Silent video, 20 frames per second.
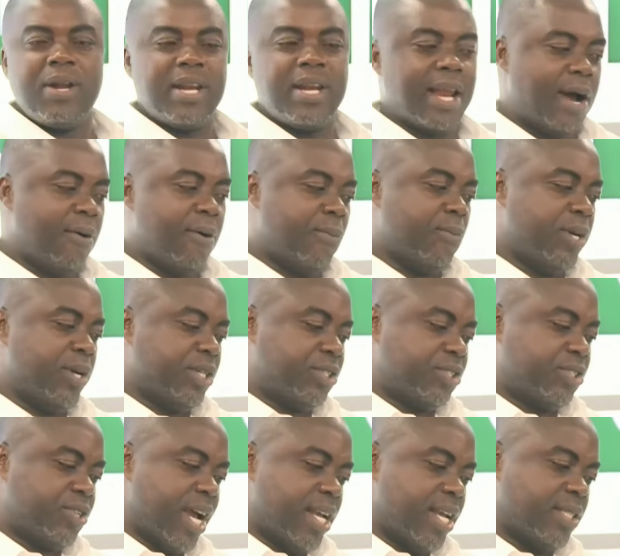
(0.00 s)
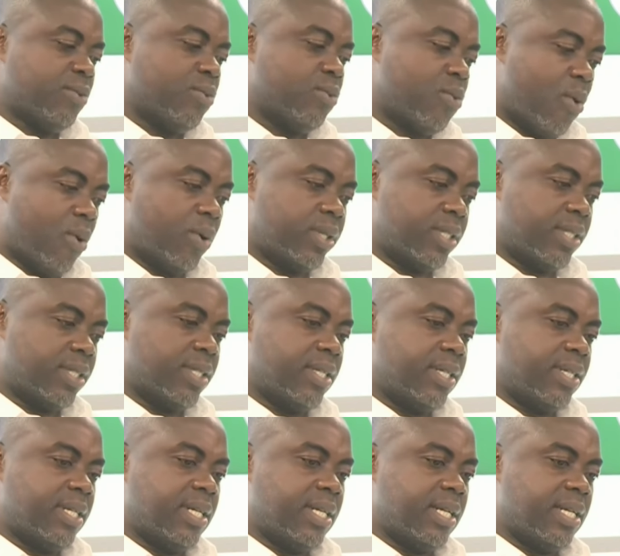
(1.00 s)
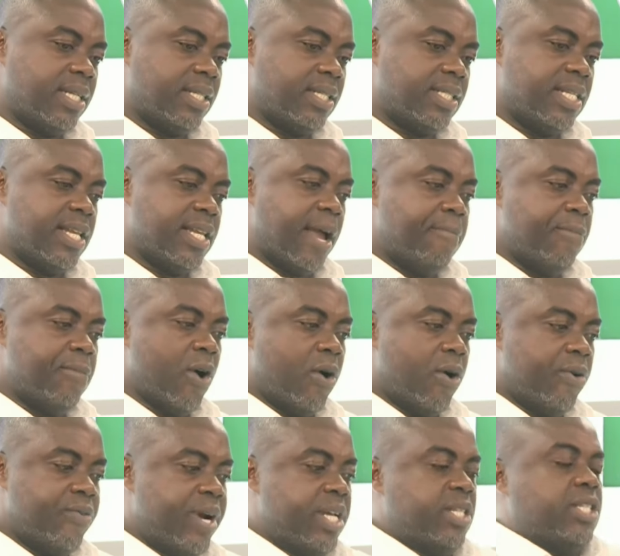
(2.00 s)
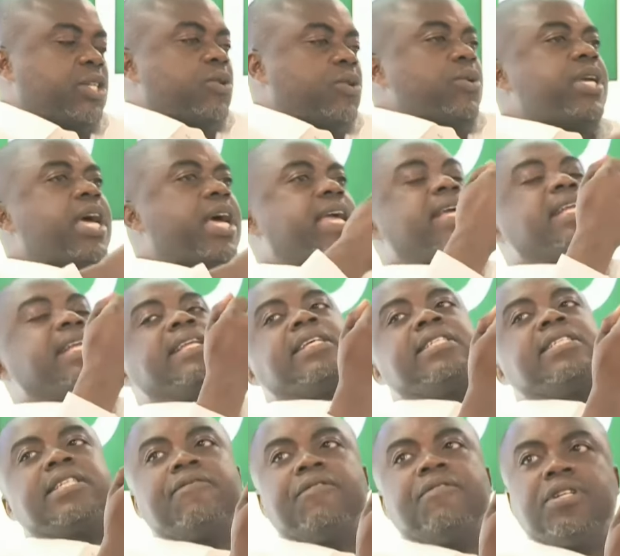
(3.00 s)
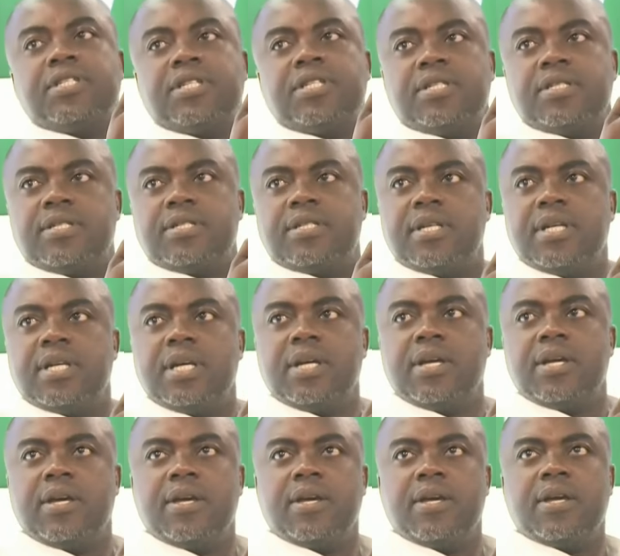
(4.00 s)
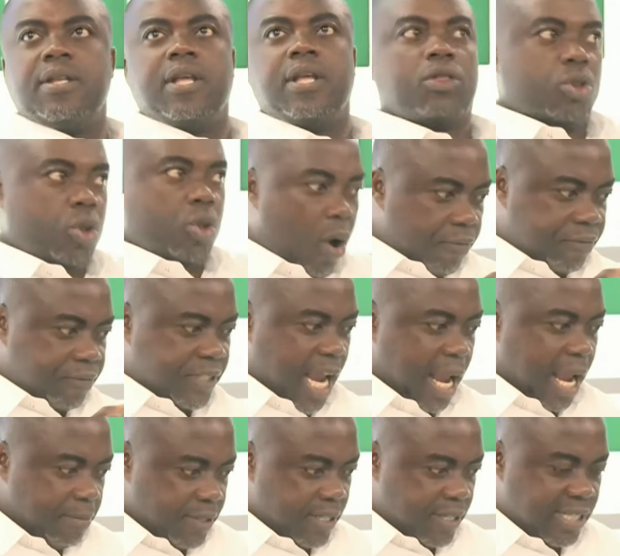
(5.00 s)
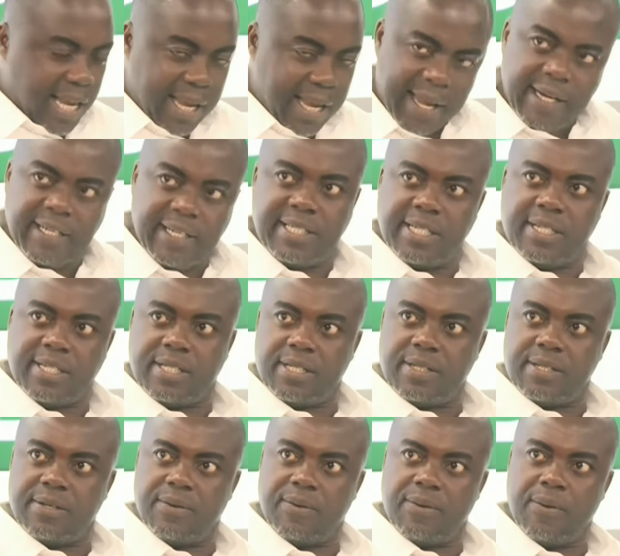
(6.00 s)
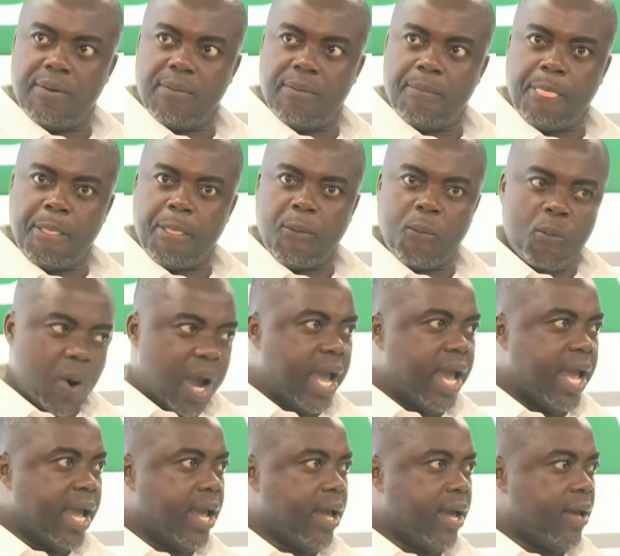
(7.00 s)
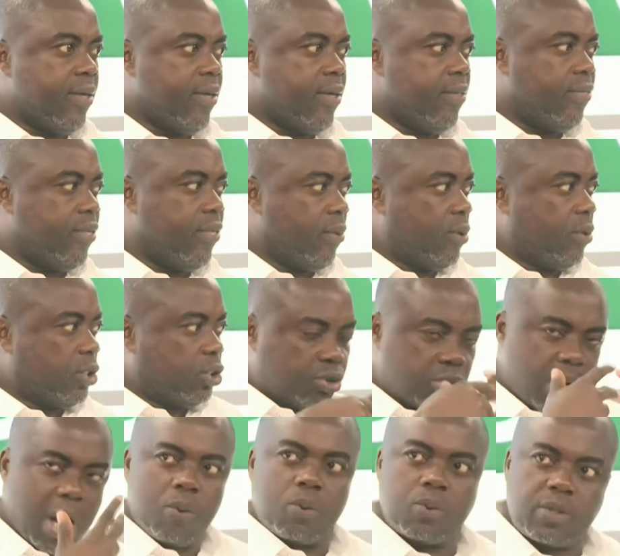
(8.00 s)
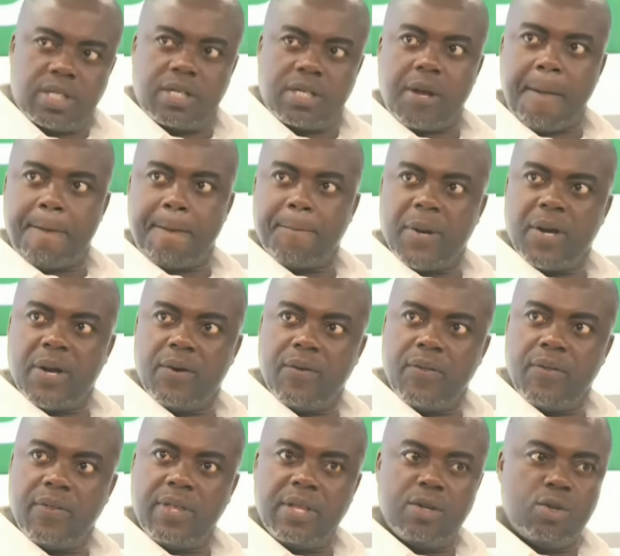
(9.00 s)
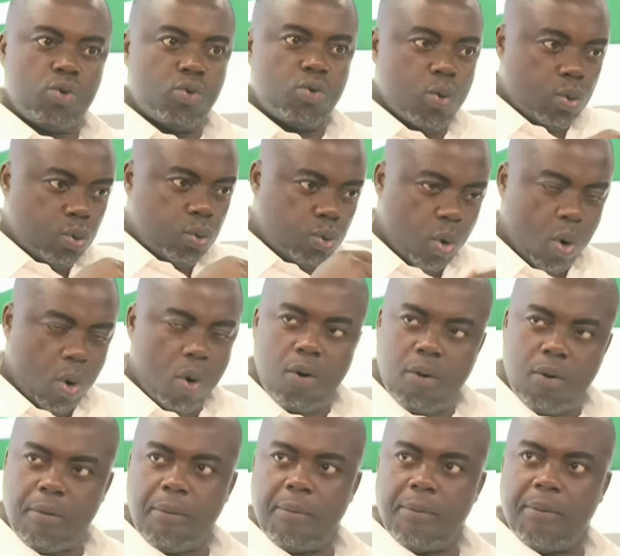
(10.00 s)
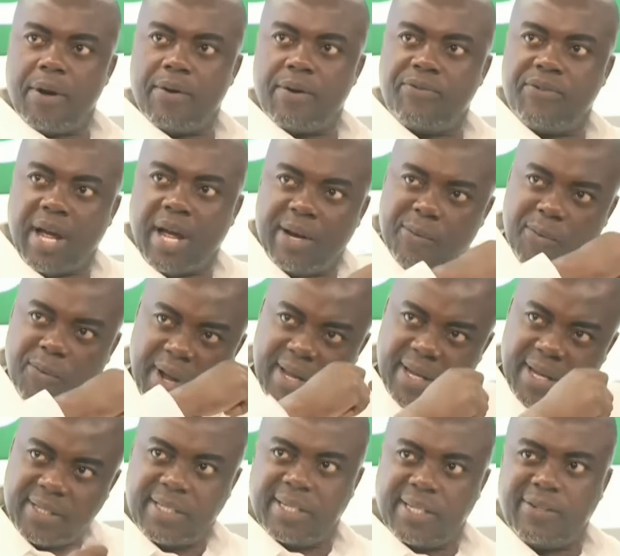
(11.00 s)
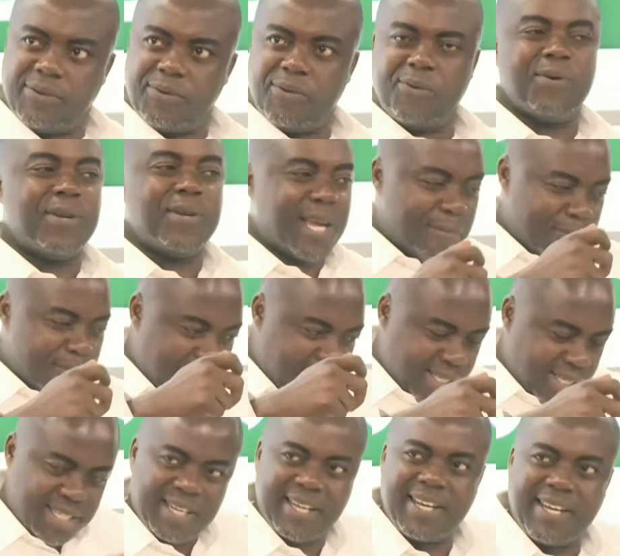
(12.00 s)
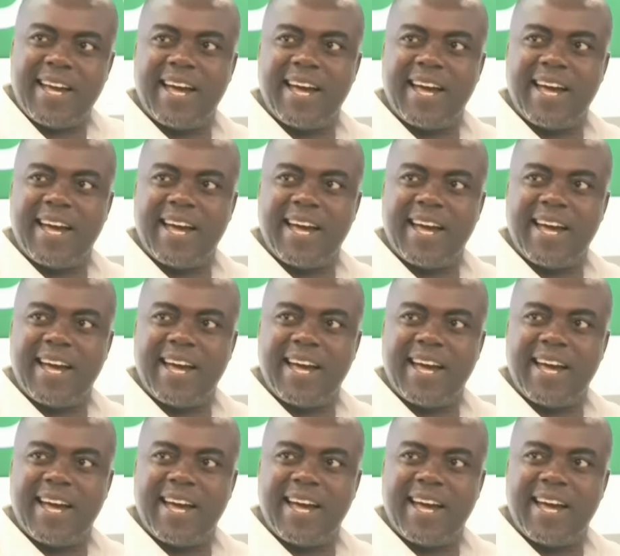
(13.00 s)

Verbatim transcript: Now we trust God. Say Unyame will rescue here in the 70s, in the tough times in the 80s. Where there was drought in Suwon Top, Dianamaya Ding, Unyame J.